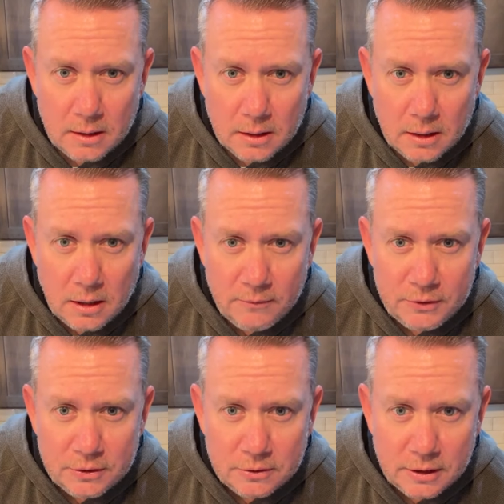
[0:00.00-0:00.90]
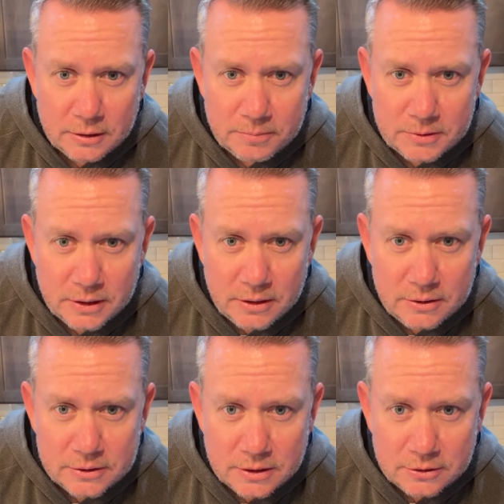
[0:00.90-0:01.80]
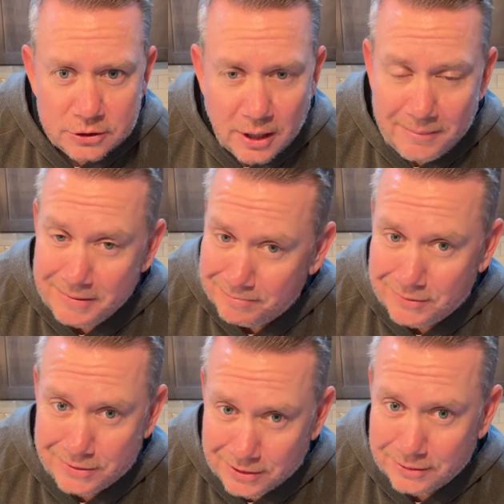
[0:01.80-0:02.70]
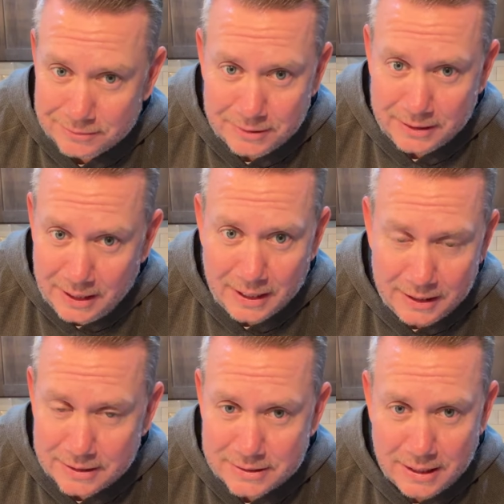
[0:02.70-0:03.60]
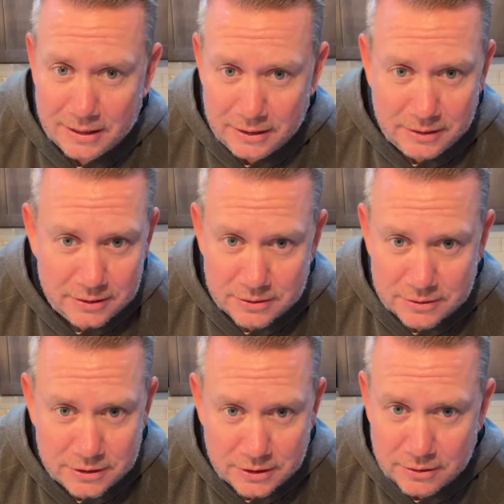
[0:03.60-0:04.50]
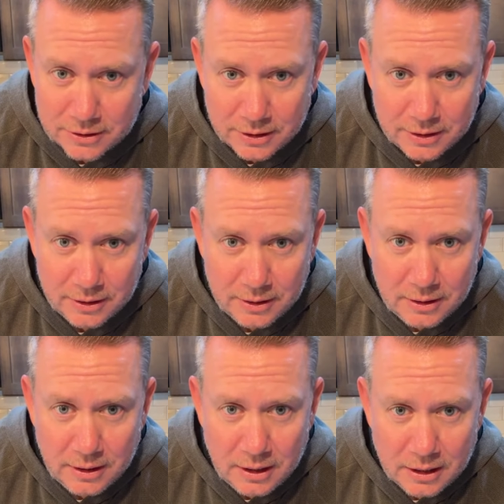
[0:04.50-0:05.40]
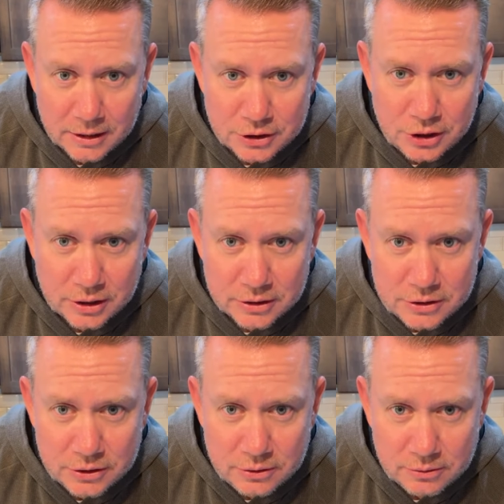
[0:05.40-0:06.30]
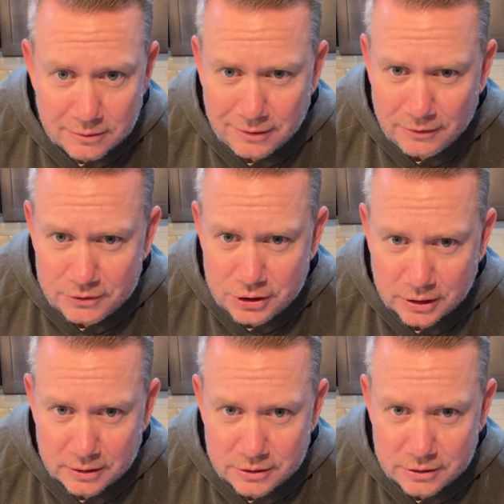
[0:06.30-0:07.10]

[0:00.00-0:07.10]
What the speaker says: If you don't like the potatoes, I don't try. I mean, yeah, exactly. These are so good. I like chicken too. Love chicken.